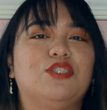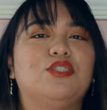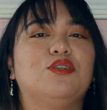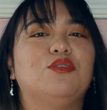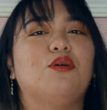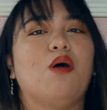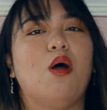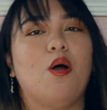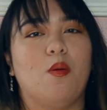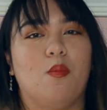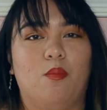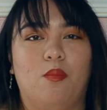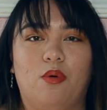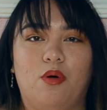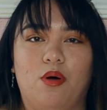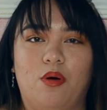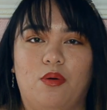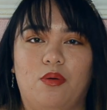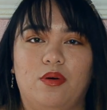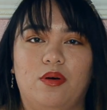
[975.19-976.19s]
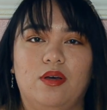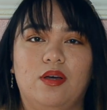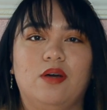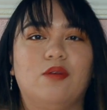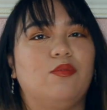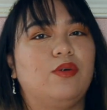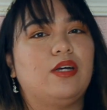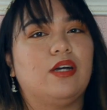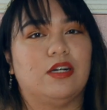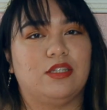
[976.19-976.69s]
you, bro,
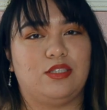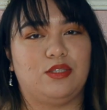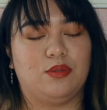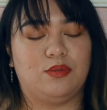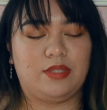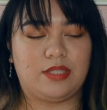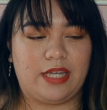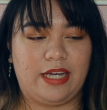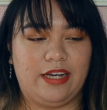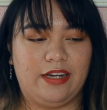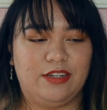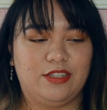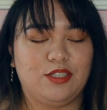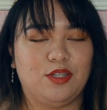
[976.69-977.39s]
we got so scared.